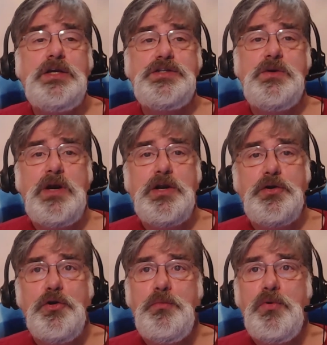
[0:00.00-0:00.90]
So when a
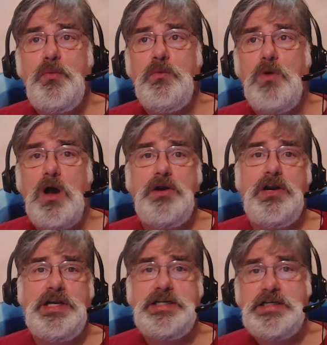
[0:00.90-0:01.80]
group would
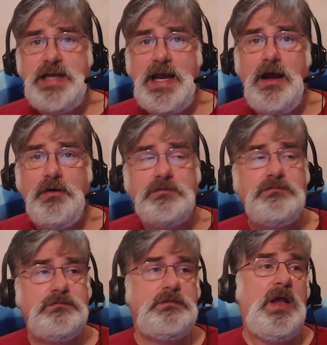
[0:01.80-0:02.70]
wander into town